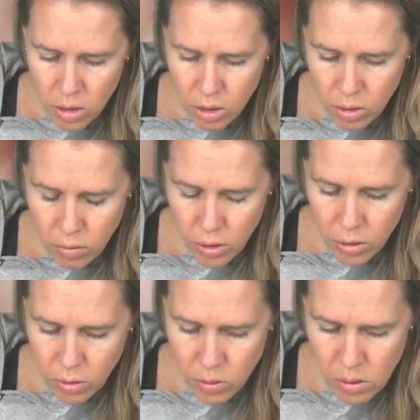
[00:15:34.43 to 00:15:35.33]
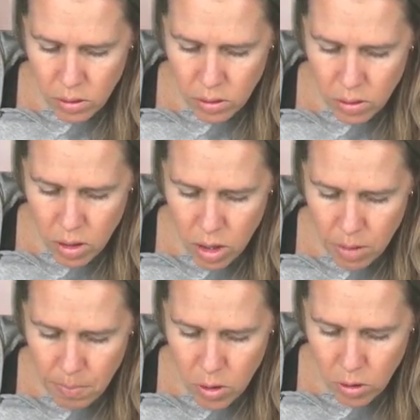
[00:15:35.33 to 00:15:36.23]
through our
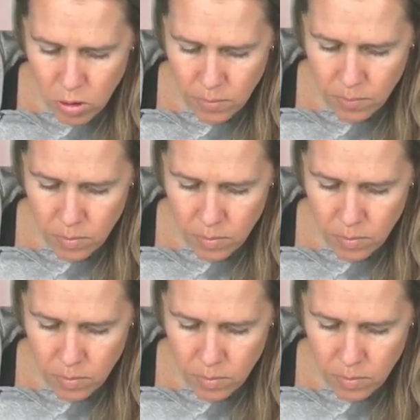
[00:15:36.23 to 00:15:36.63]
pearl.